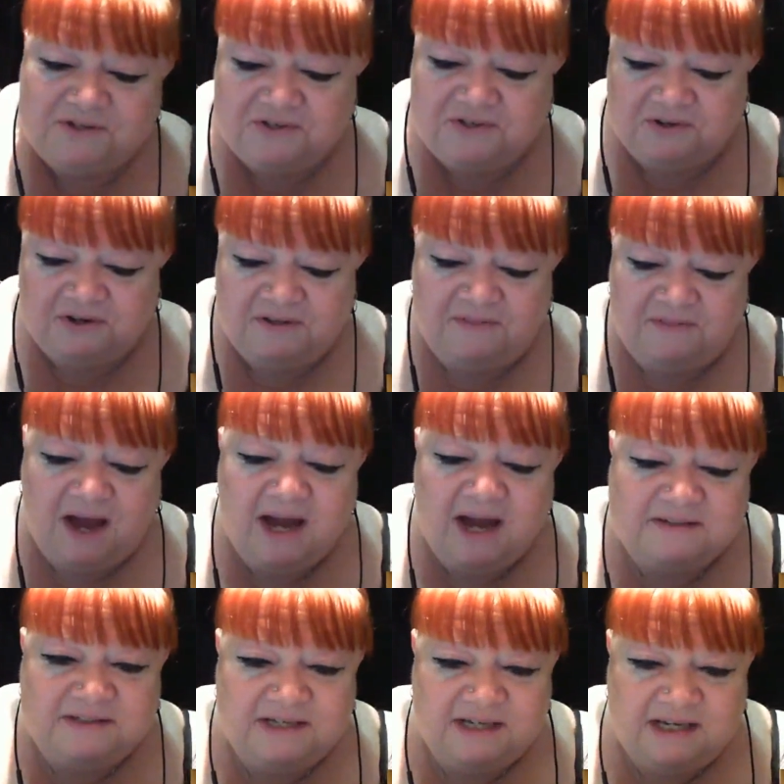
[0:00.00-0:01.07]
they're in
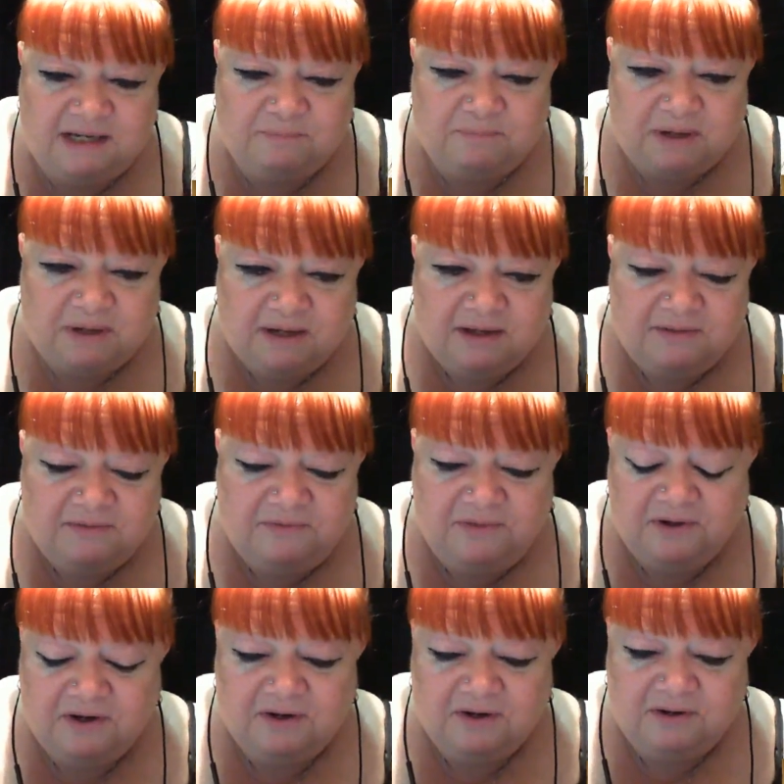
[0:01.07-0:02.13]
that deep,
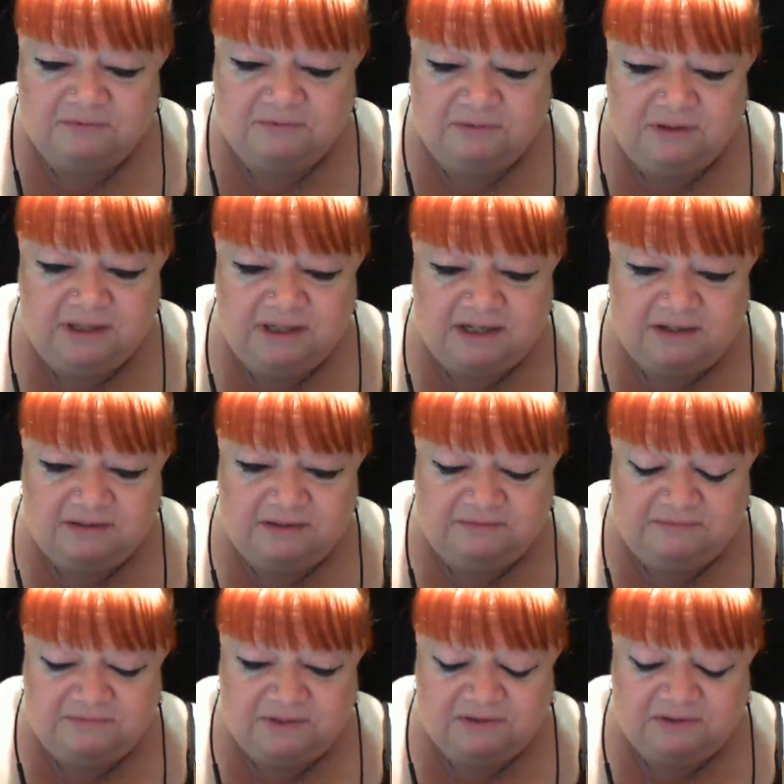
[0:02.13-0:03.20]
they're
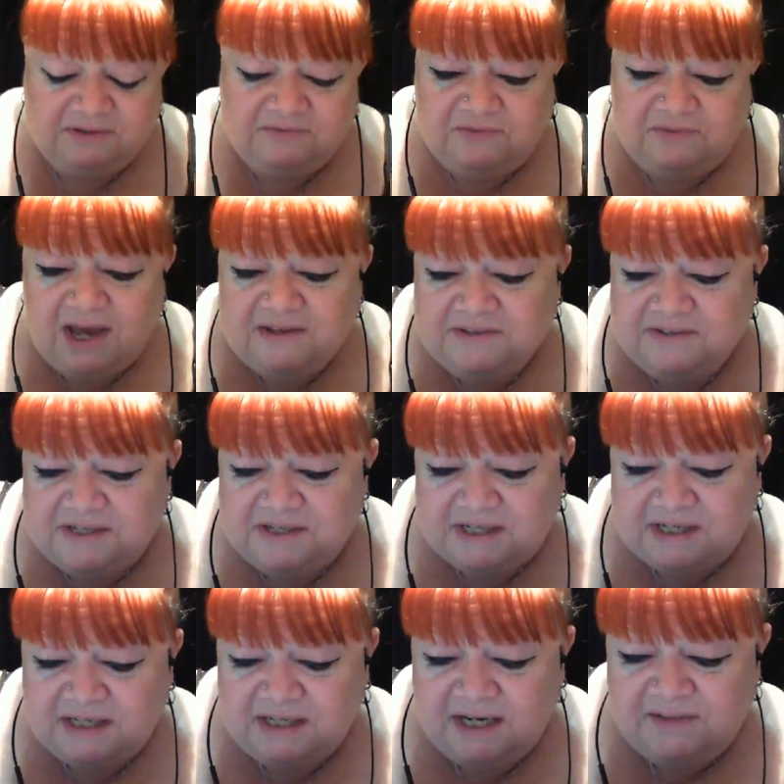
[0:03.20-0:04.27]

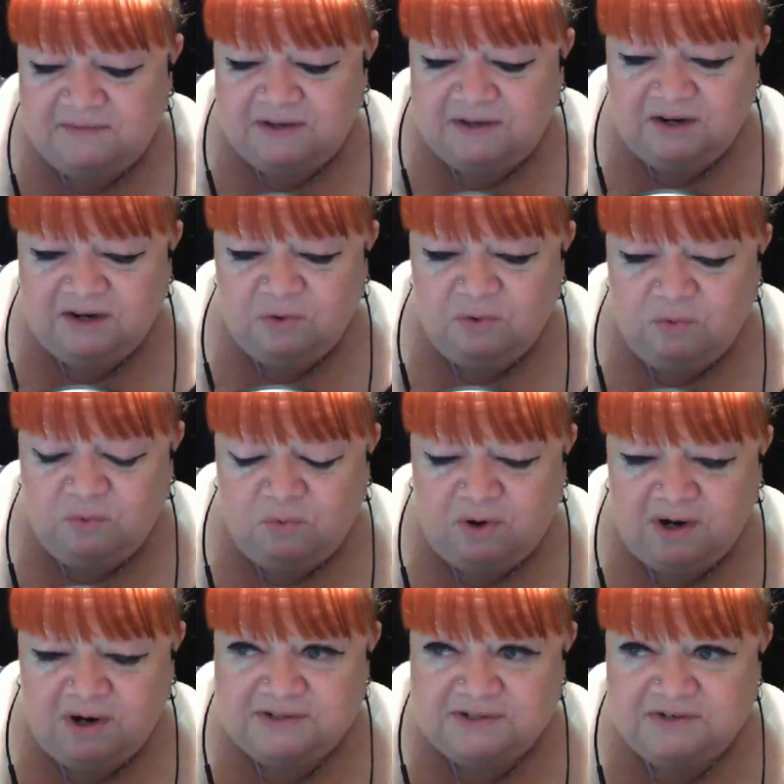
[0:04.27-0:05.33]
invested, and they don't
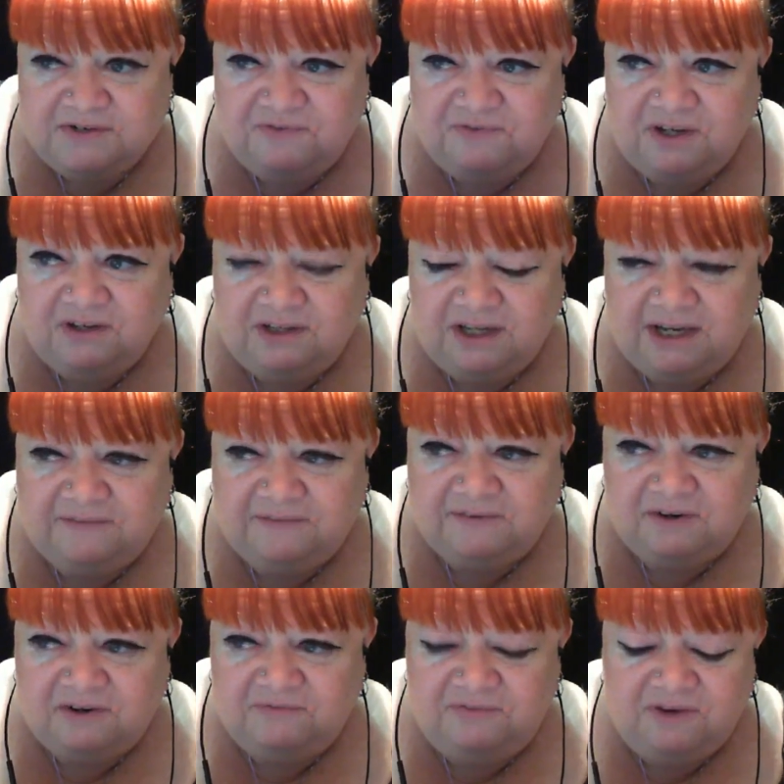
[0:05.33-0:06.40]
want to feel like
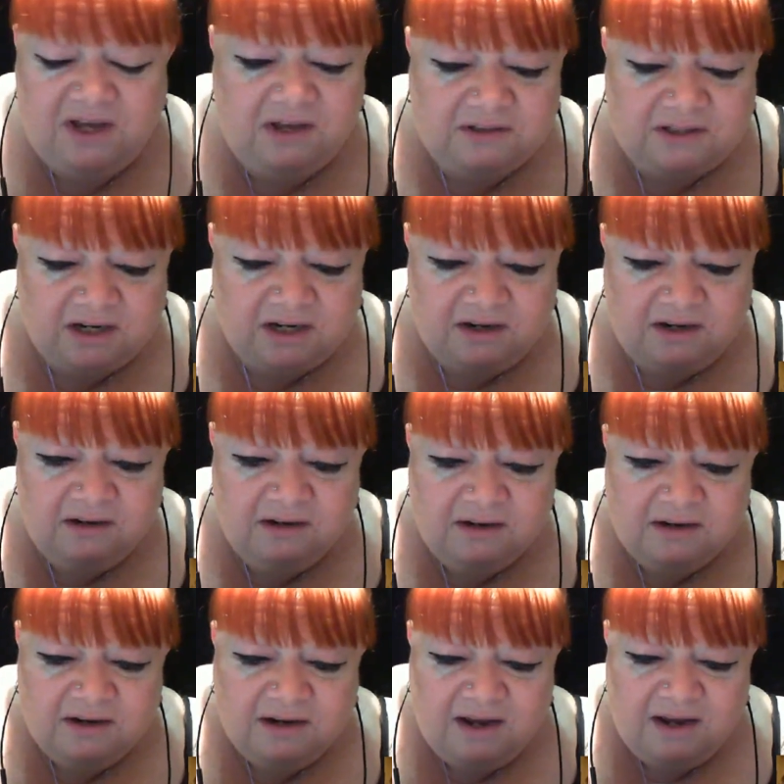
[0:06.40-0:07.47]
they're a failure.
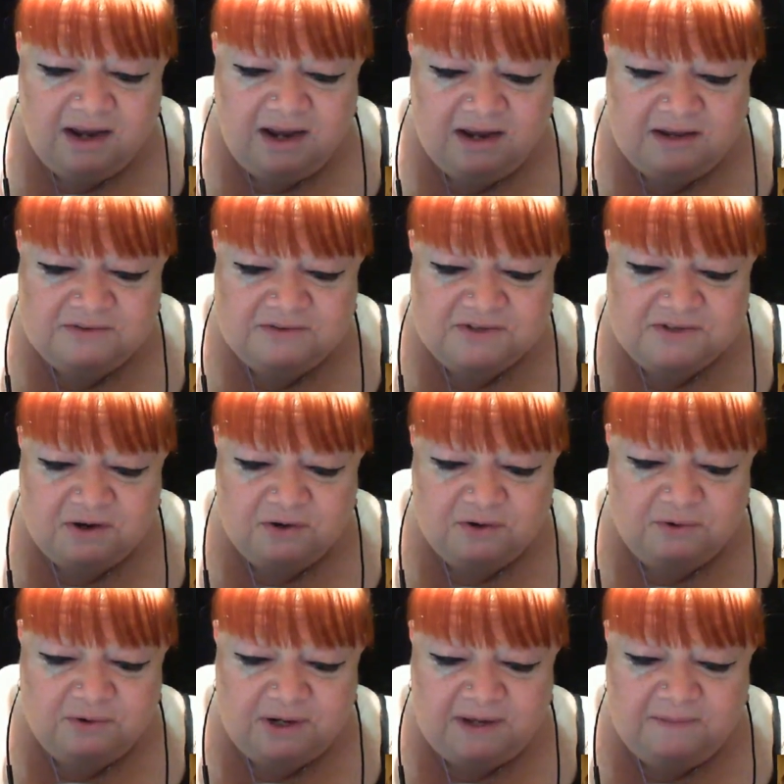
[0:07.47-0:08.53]
And
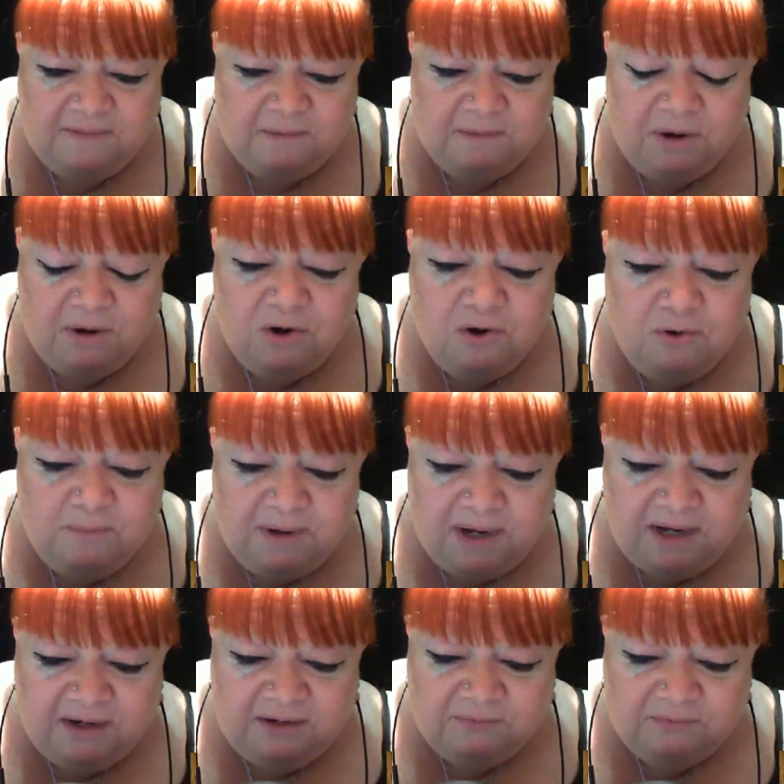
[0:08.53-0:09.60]
so in the
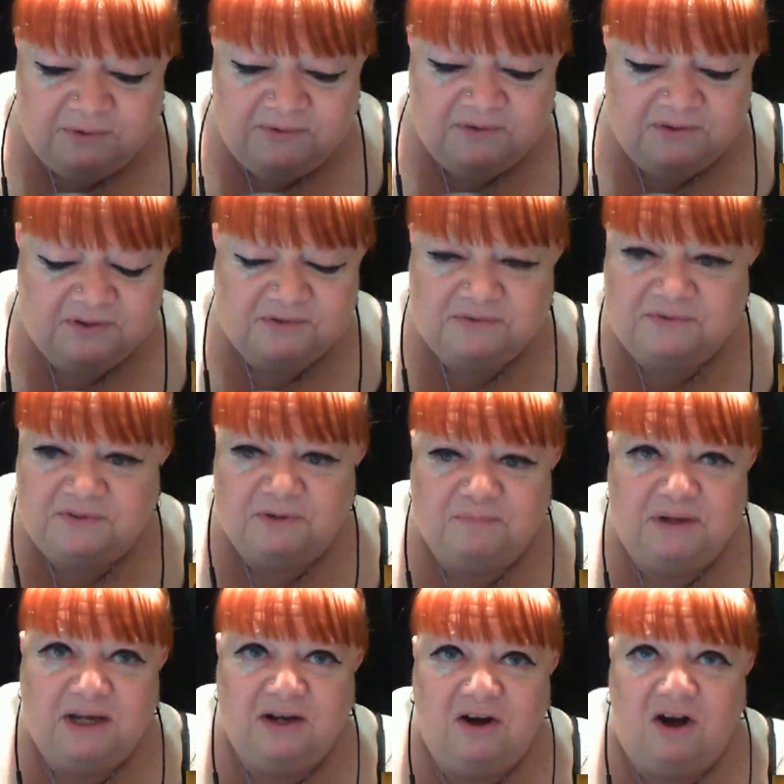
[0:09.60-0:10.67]
moment when they're
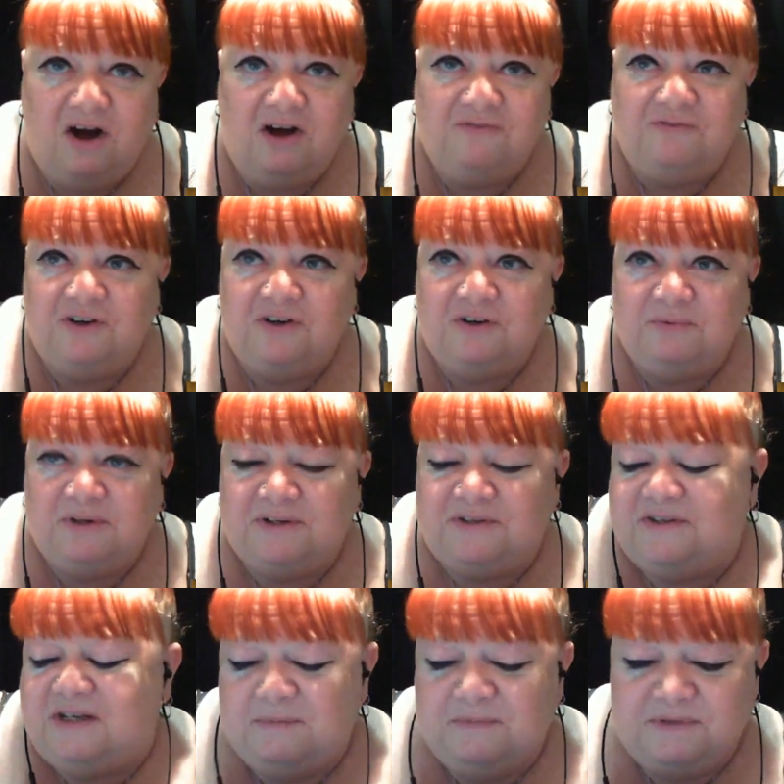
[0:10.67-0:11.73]
being offered what
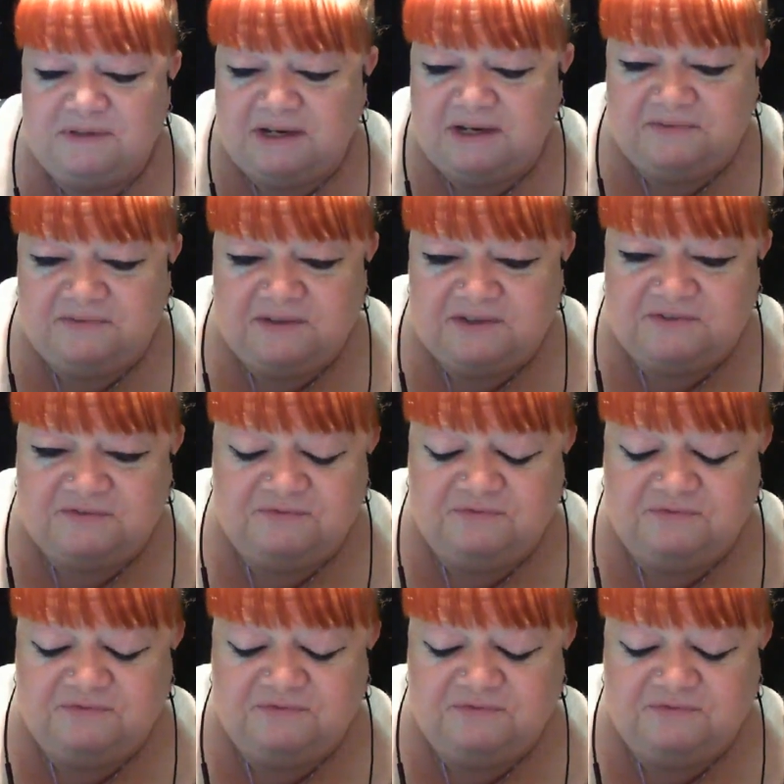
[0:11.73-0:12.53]
seems like this